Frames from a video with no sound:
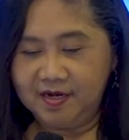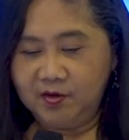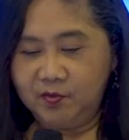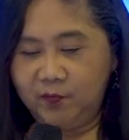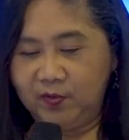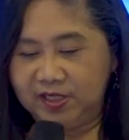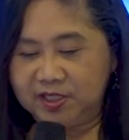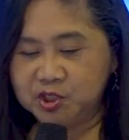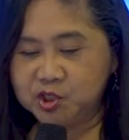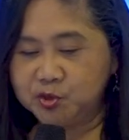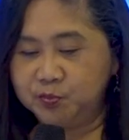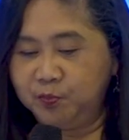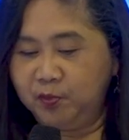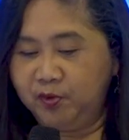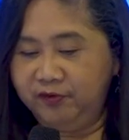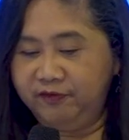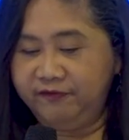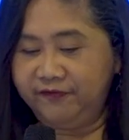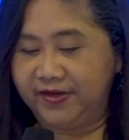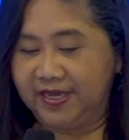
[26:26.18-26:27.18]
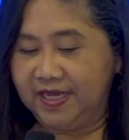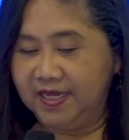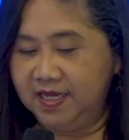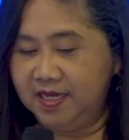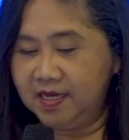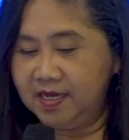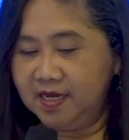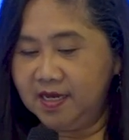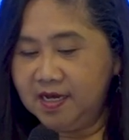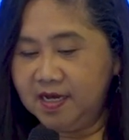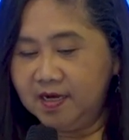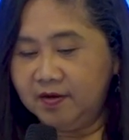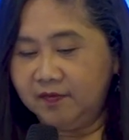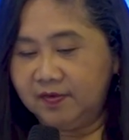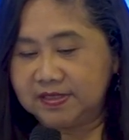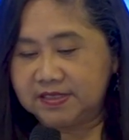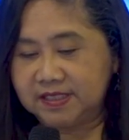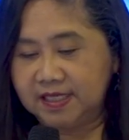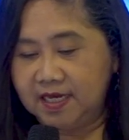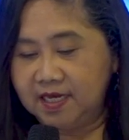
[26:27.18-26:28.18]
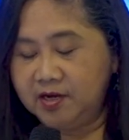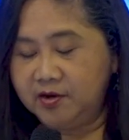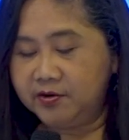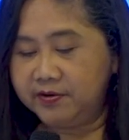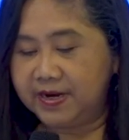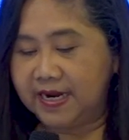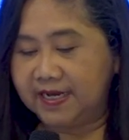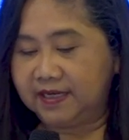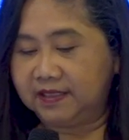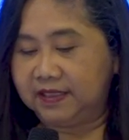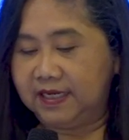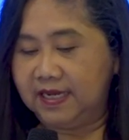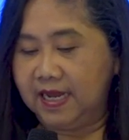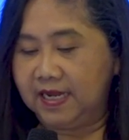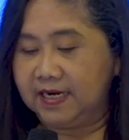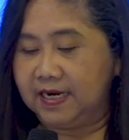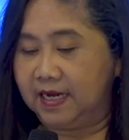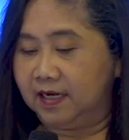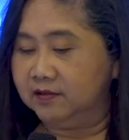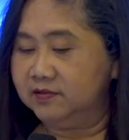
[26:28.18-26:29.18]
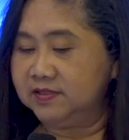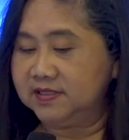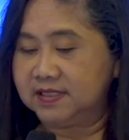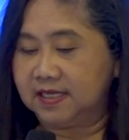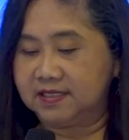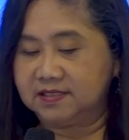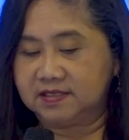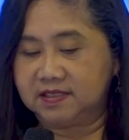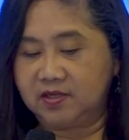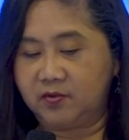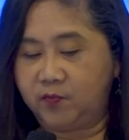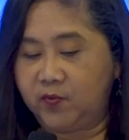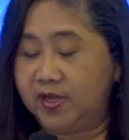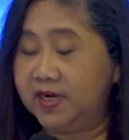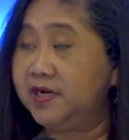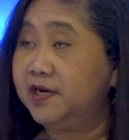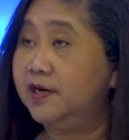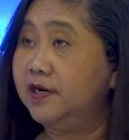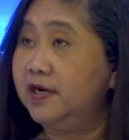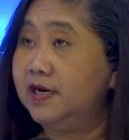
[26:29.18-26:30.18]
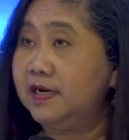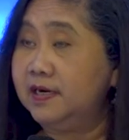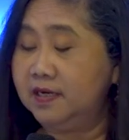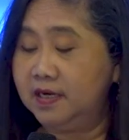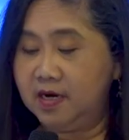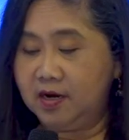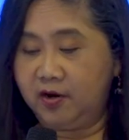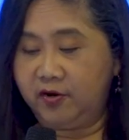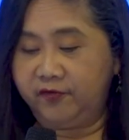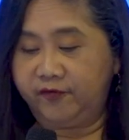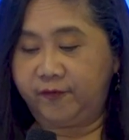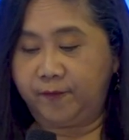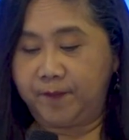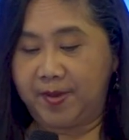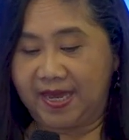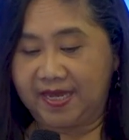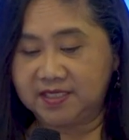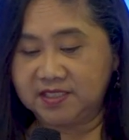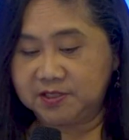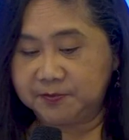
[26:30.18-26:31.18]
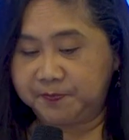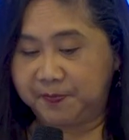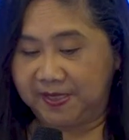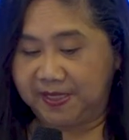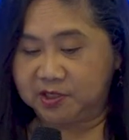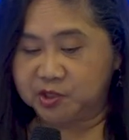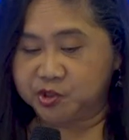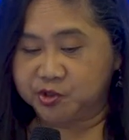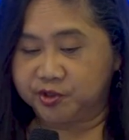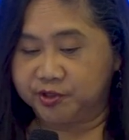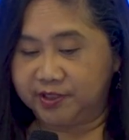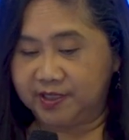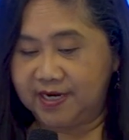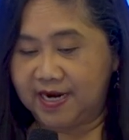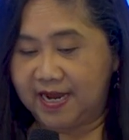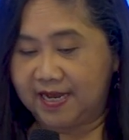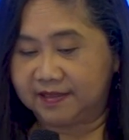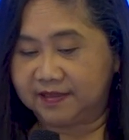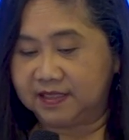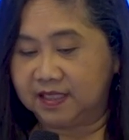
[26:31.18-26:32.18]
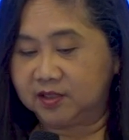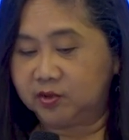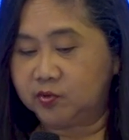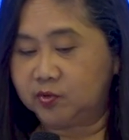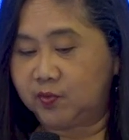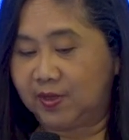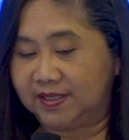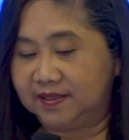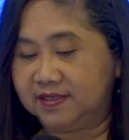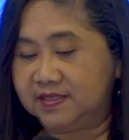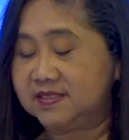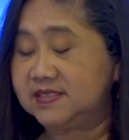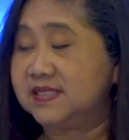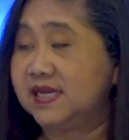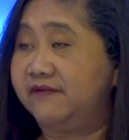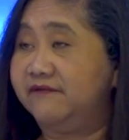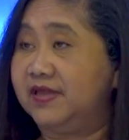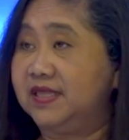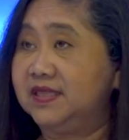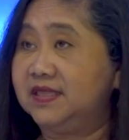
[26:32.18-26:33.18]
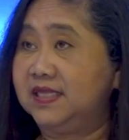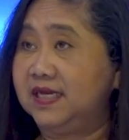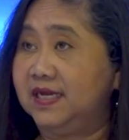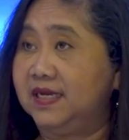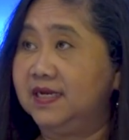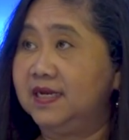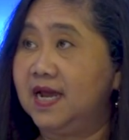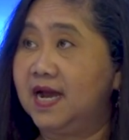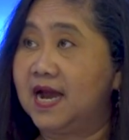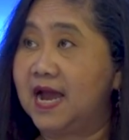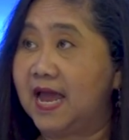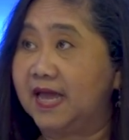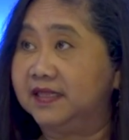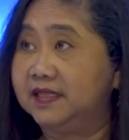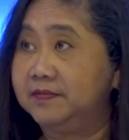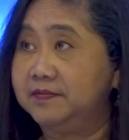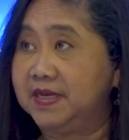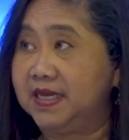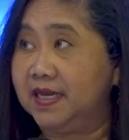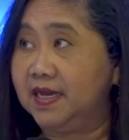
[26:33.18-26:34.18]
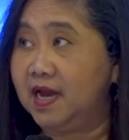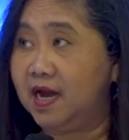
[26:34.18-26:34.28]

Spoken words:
Which movie was incorrectly announced as the winner of Best Picture at the 2017 Academy